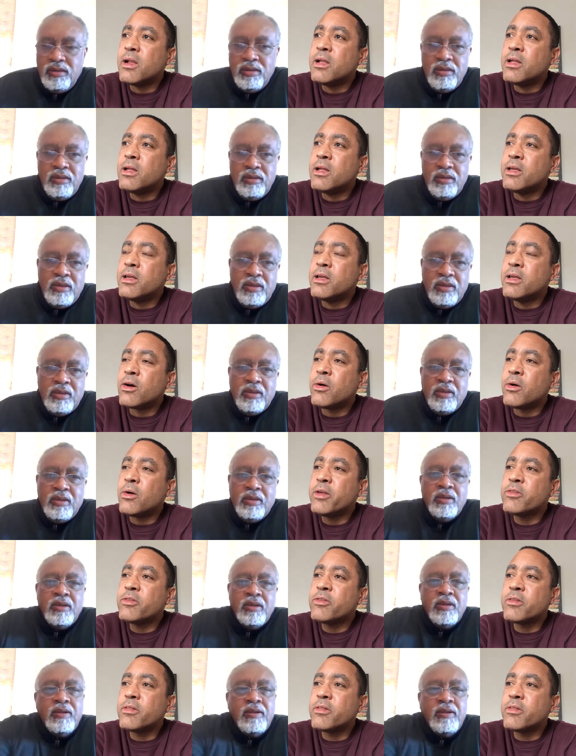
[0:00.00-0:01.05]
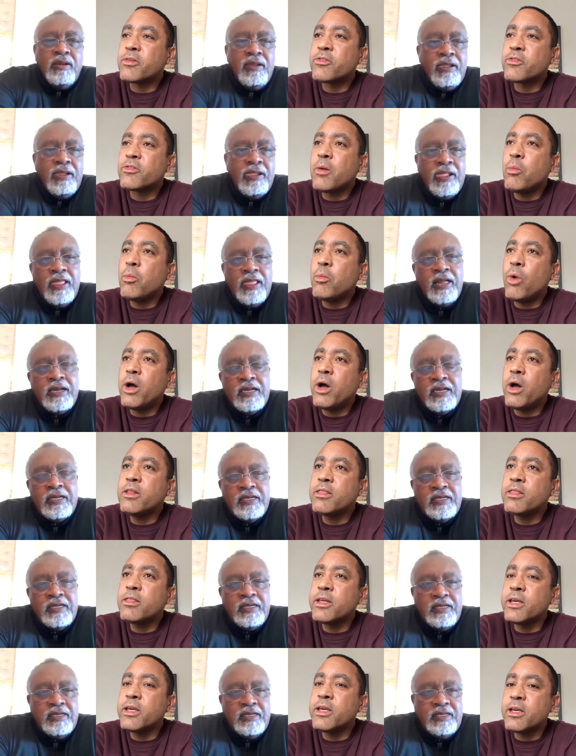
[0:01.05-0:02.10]
Speaker 1: it always there's some one
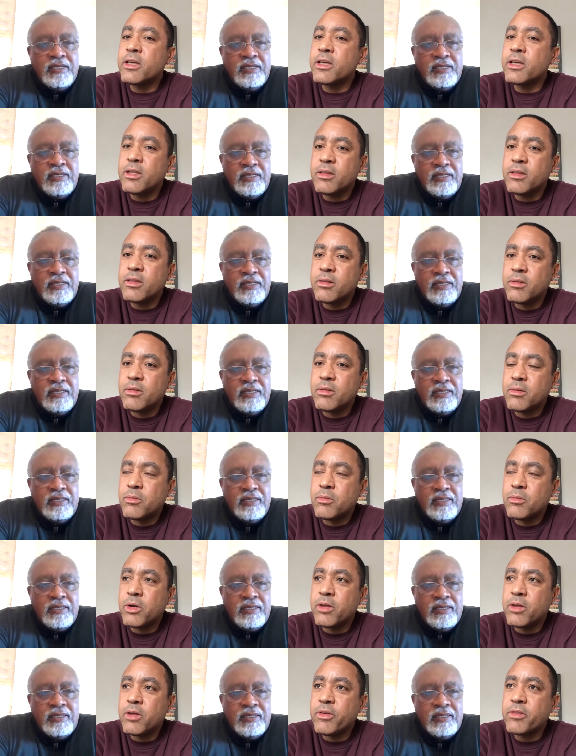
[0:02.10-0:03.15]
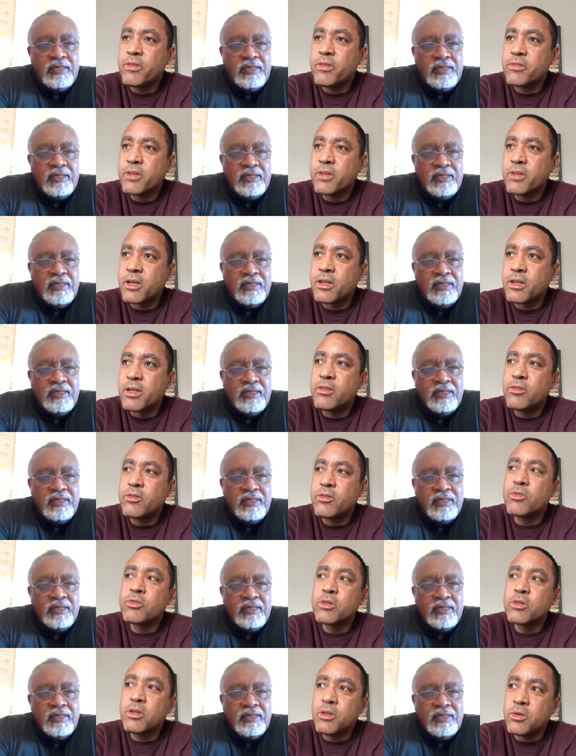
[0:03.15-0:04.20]
thing one of us said,
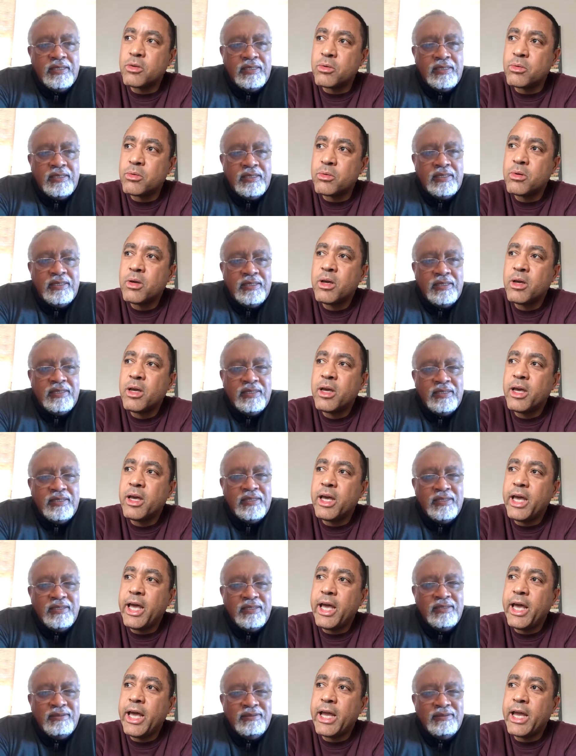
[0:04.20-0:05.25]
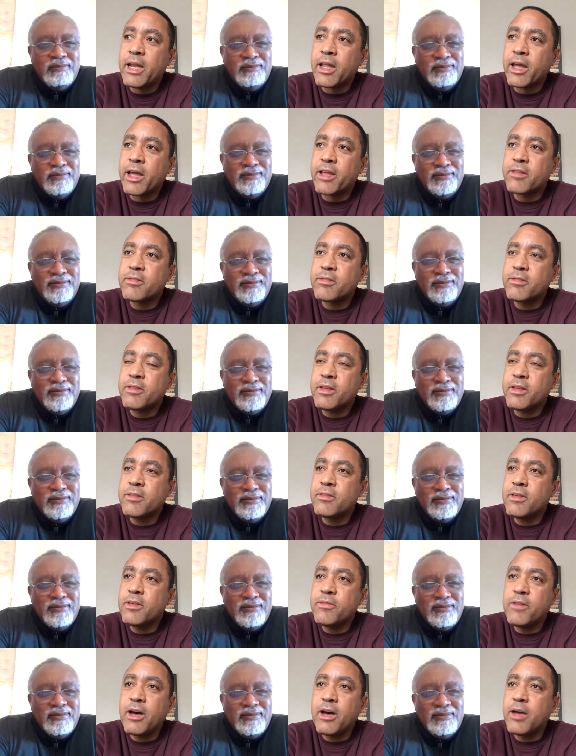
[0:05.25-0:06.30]
usually you, and like
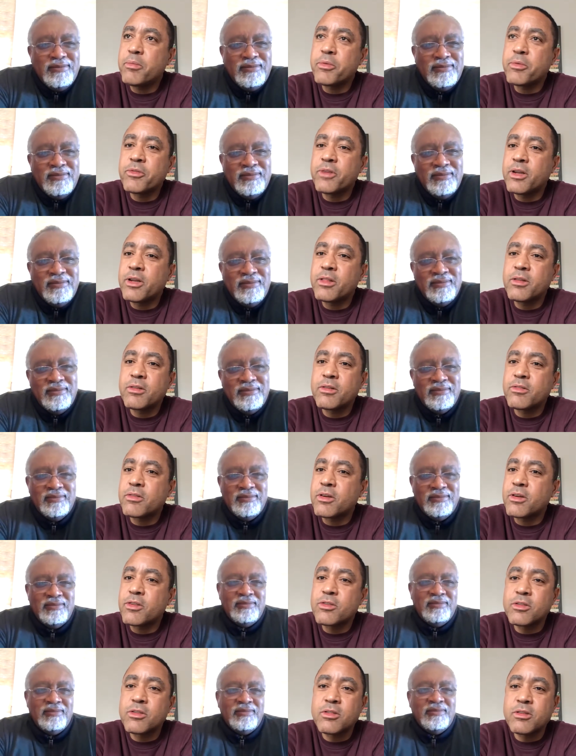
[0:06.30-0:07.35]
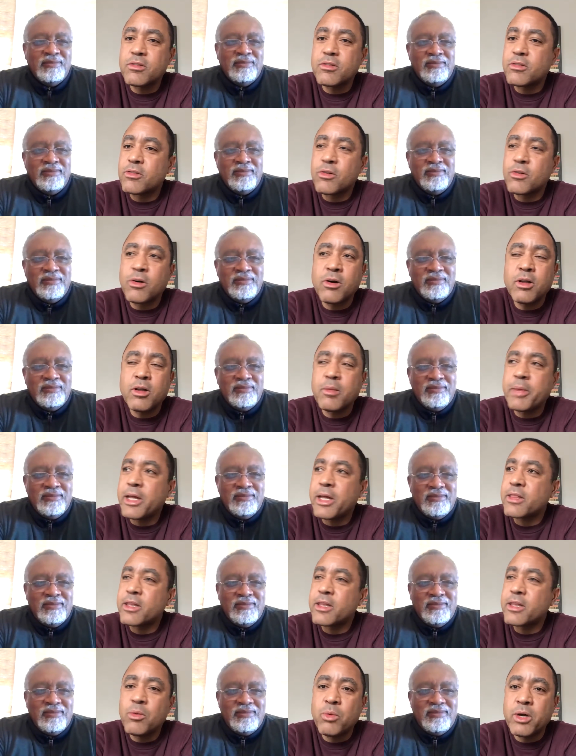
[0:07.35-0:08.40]
65% of the discussion just is all about
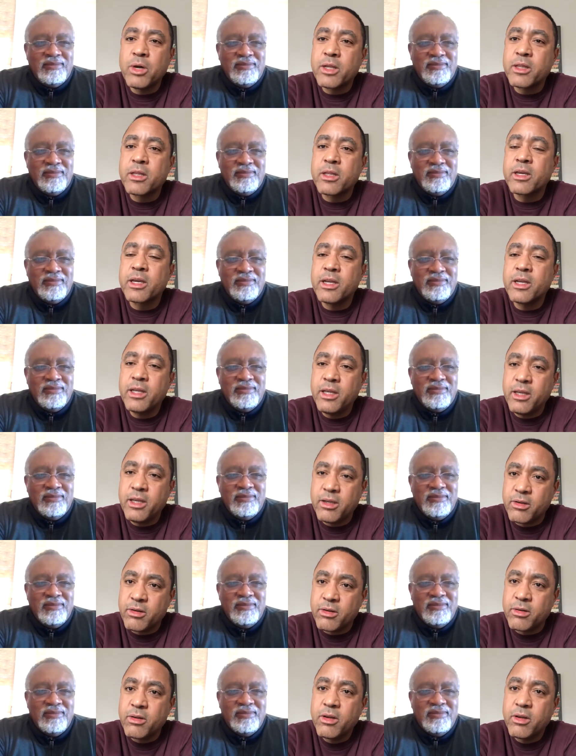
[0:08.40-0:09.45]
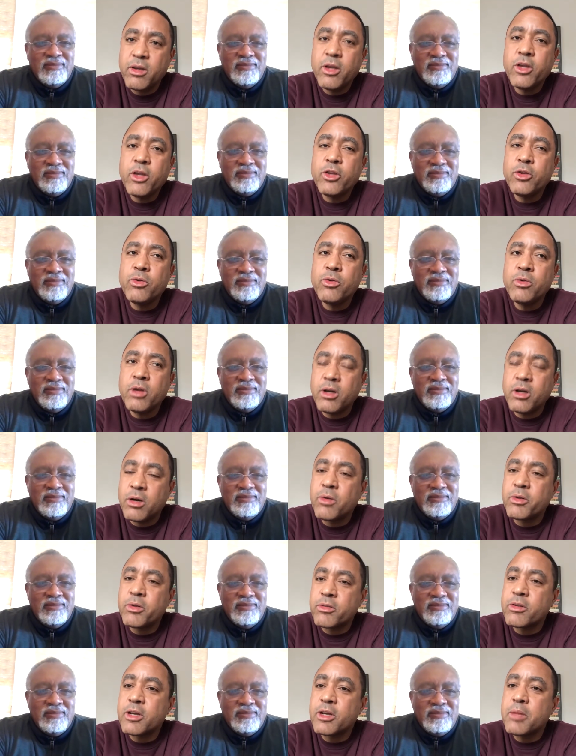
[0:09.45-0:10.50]
that one thing. And here, you know it's
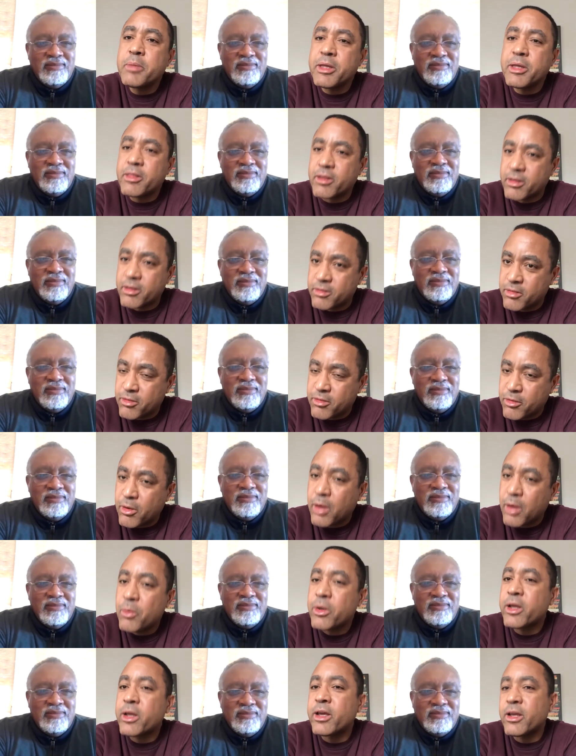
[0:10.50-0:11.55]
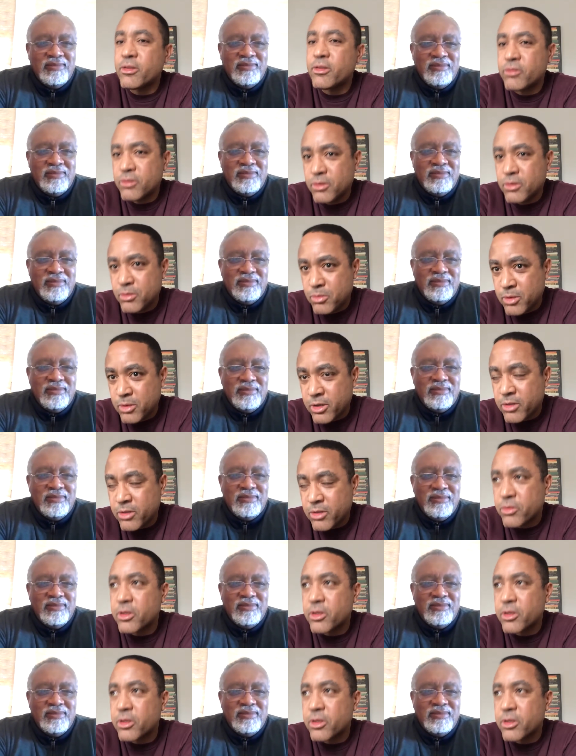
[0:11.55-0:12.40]
going to be this. And so I want to ask you one other thing.